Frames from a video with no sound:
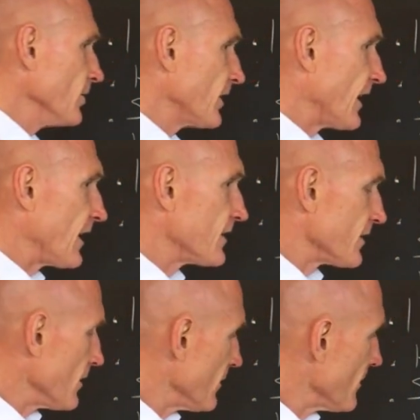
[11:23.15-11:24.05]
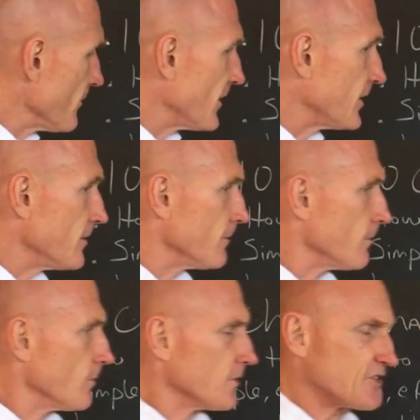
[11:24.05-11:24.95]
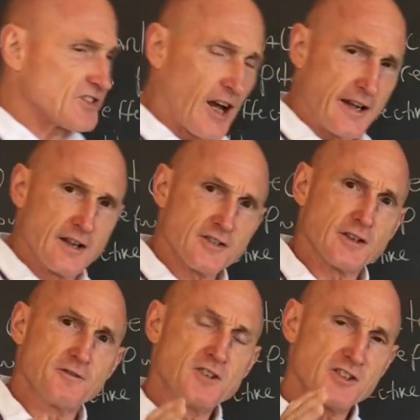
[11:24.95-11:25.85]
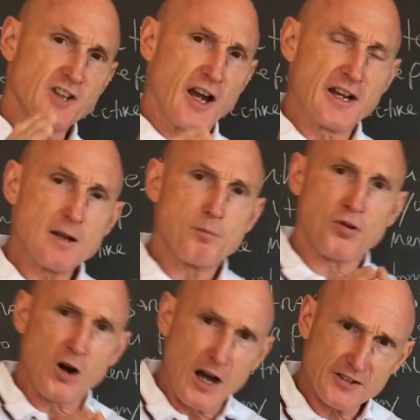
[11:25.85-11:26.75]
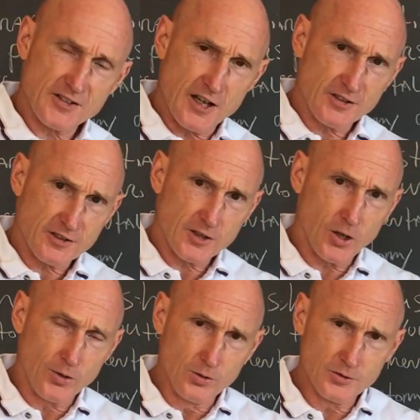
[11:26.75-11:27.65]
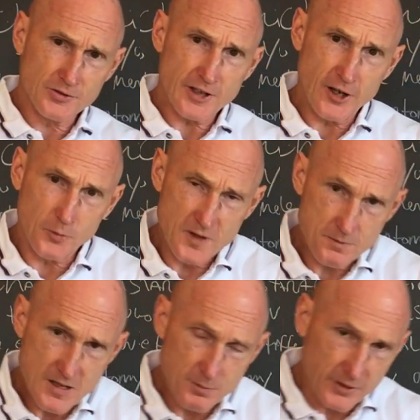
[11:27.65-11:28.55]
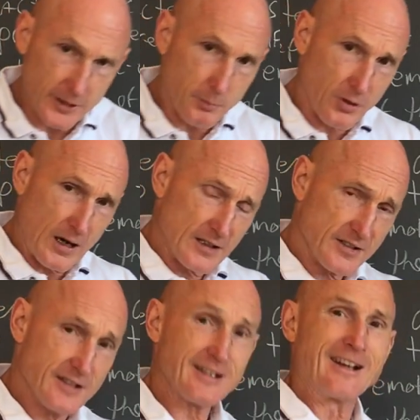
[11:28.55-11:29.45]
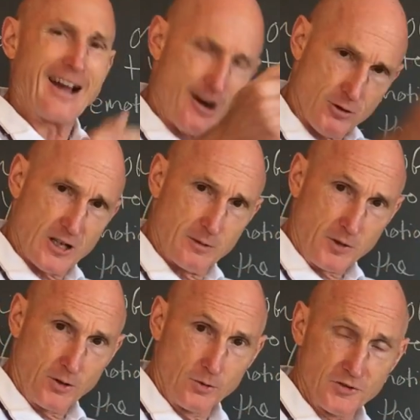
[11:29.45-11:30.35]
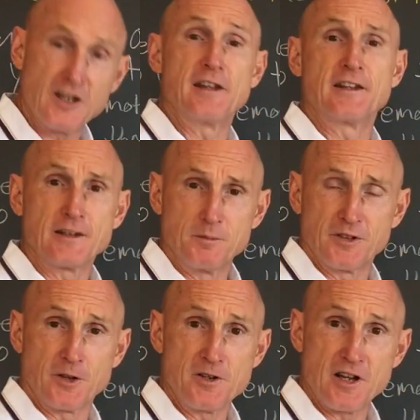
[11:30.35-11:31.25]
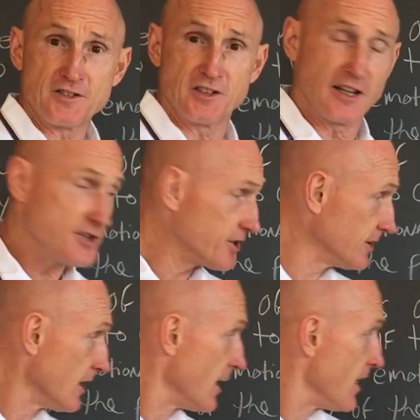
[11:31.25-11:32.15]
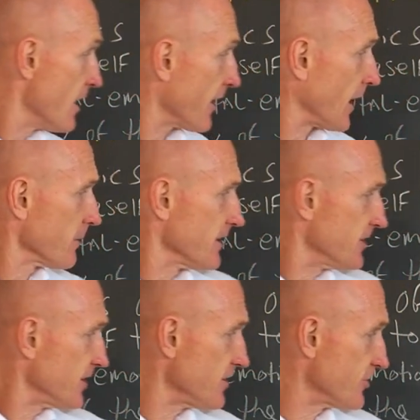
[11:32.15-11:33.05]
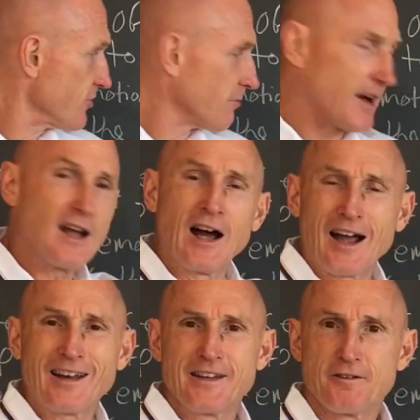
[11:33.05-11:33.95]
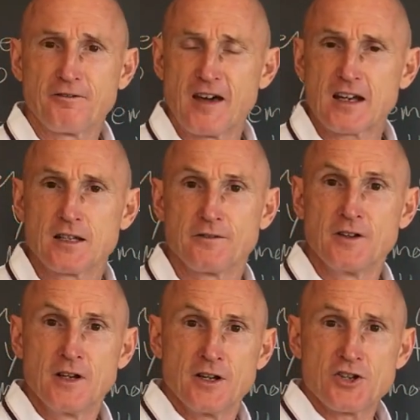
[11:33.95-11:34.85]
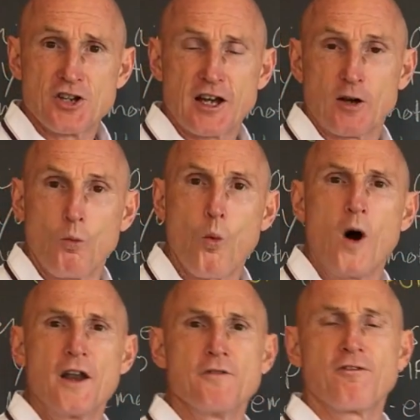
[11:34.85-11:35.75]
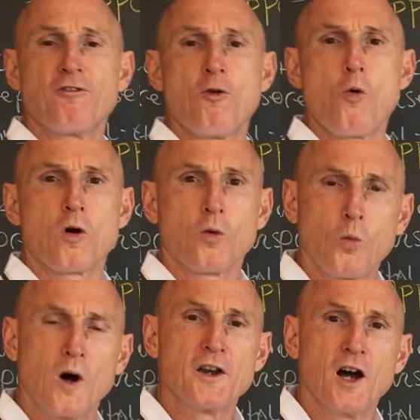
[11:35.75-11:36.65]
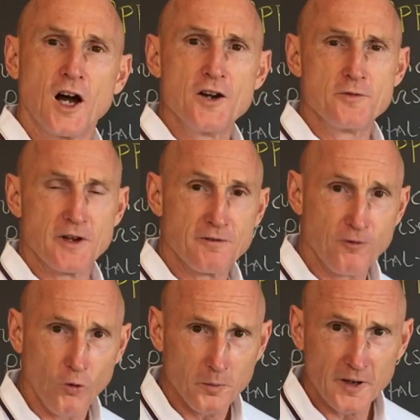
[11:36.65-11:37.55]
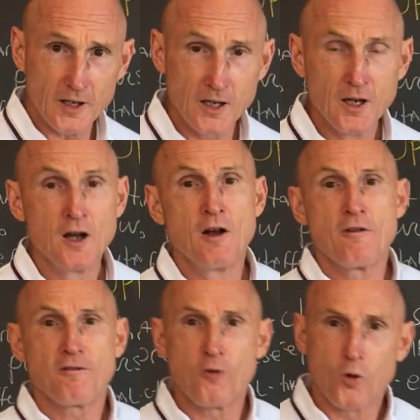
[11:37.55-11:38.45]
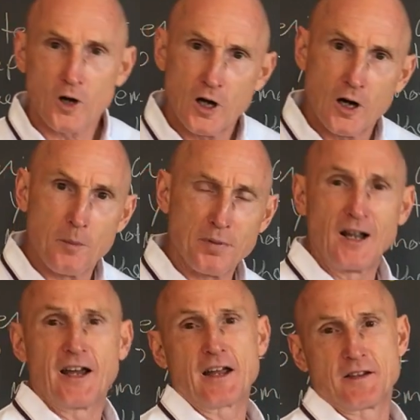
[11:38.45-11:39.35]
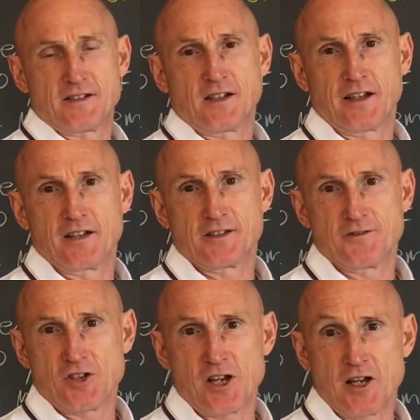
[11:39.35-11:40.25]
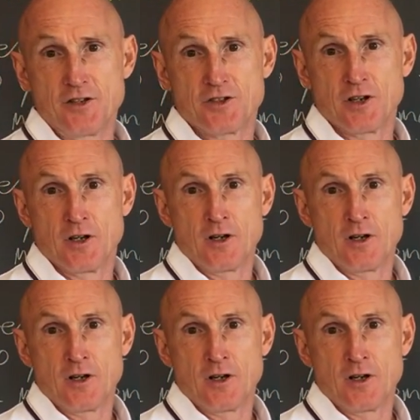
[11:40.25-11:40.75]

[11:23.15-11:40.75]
look at the science of designing process goals, helping people in a process, and outcome goals, getting them to their destination. And I'm going to teach you my highly effective CHEK 1-4-100 formula for applying the science of change.